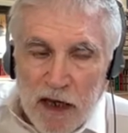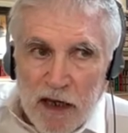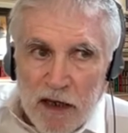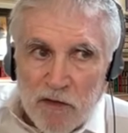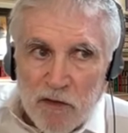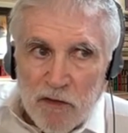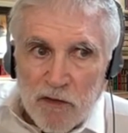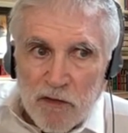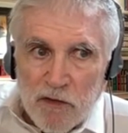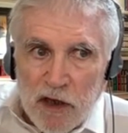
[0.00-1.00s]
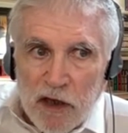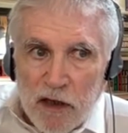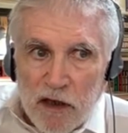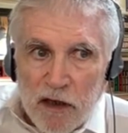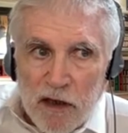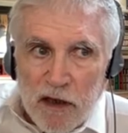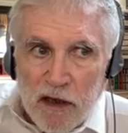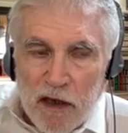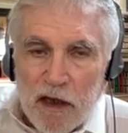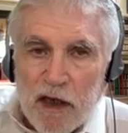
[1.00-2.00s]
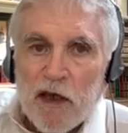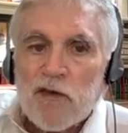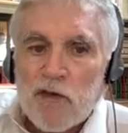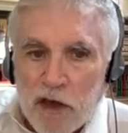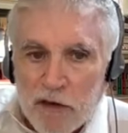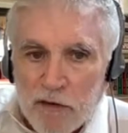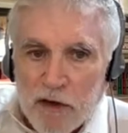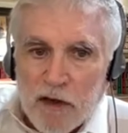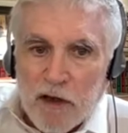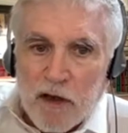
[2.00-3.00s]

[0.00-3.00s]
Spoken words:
it's easy